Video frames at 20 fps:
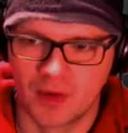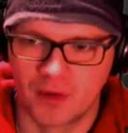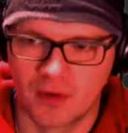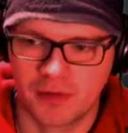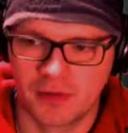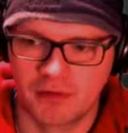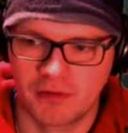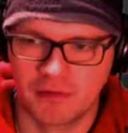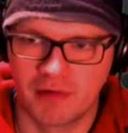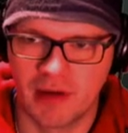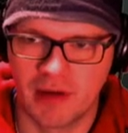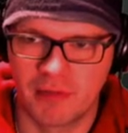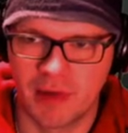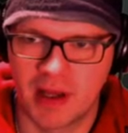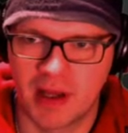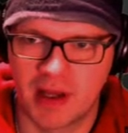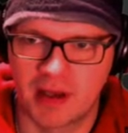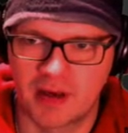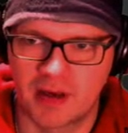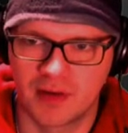
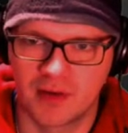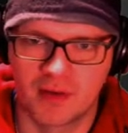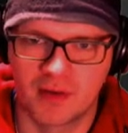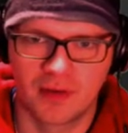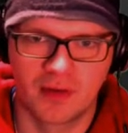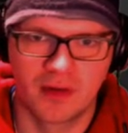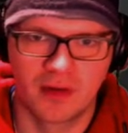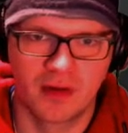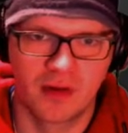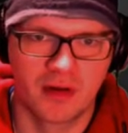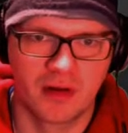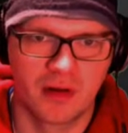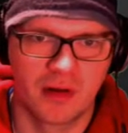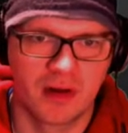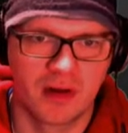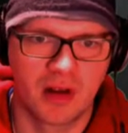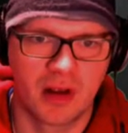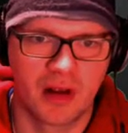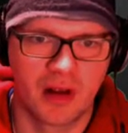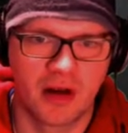3-bet.
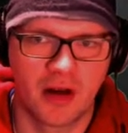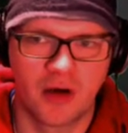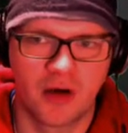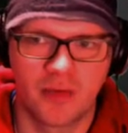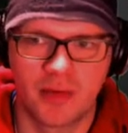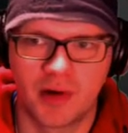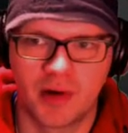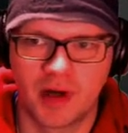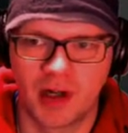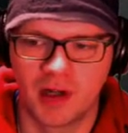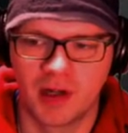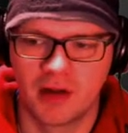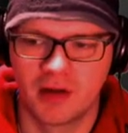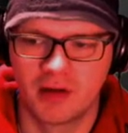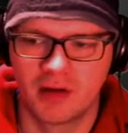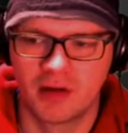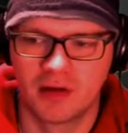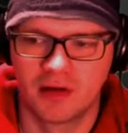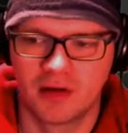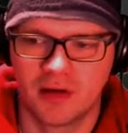An opener.
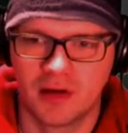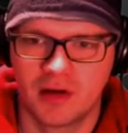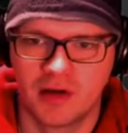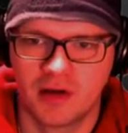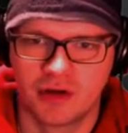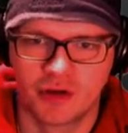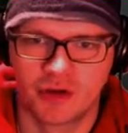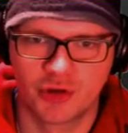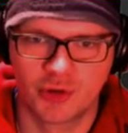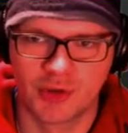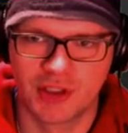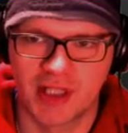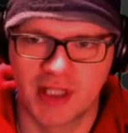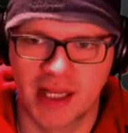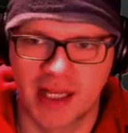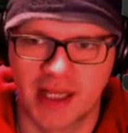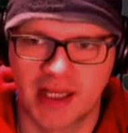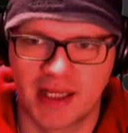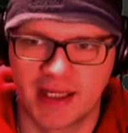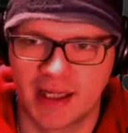Short
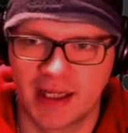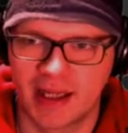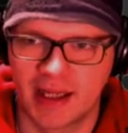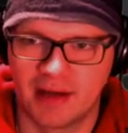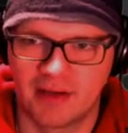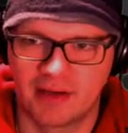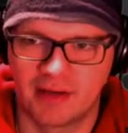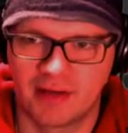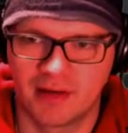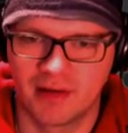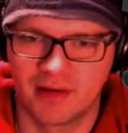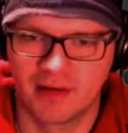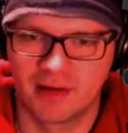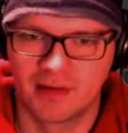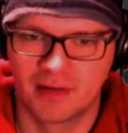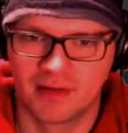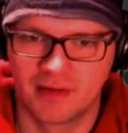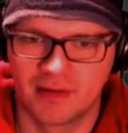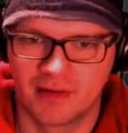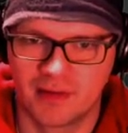stacking again.
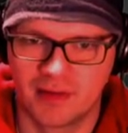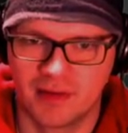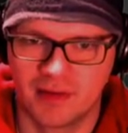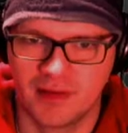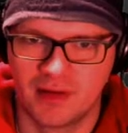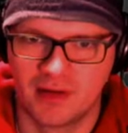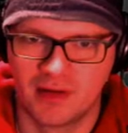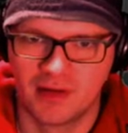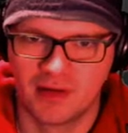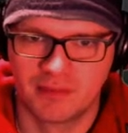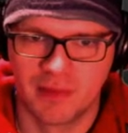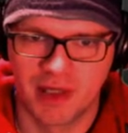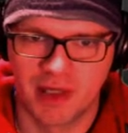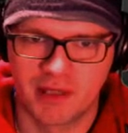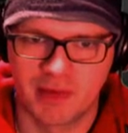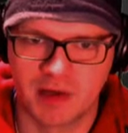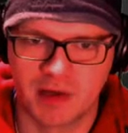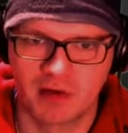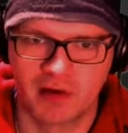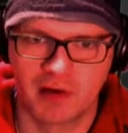Makes
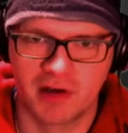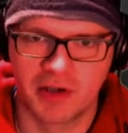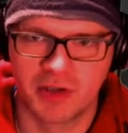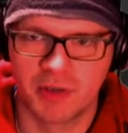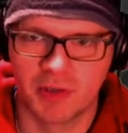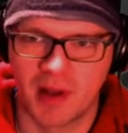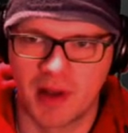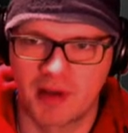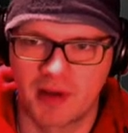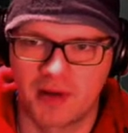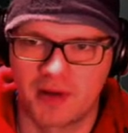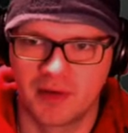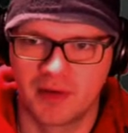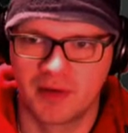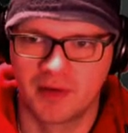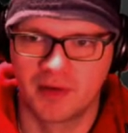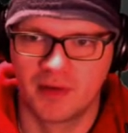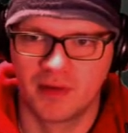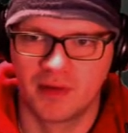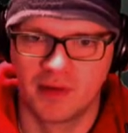me cringe, man.
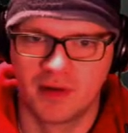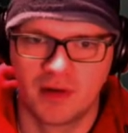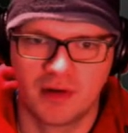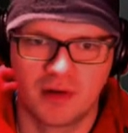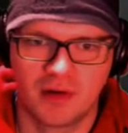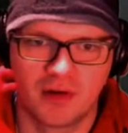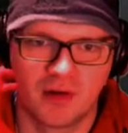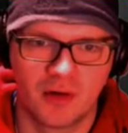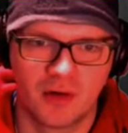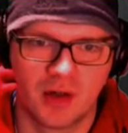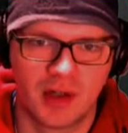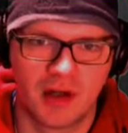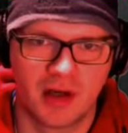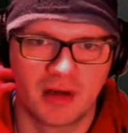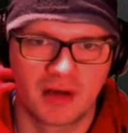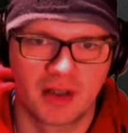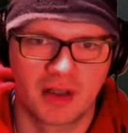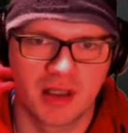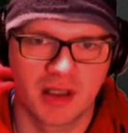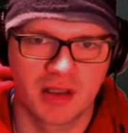All in.
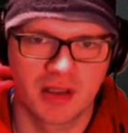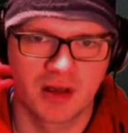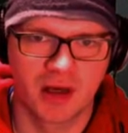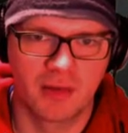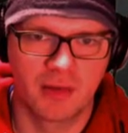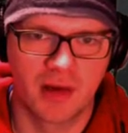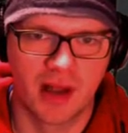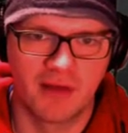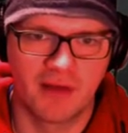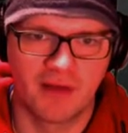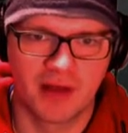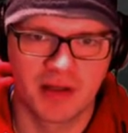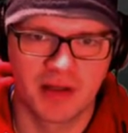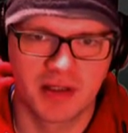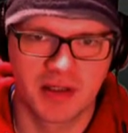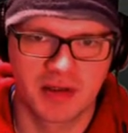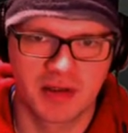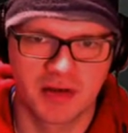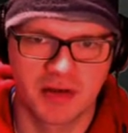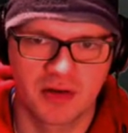Looks like this guy might have
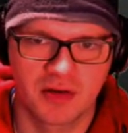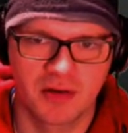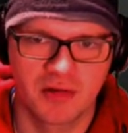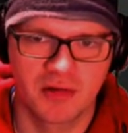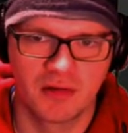aces too.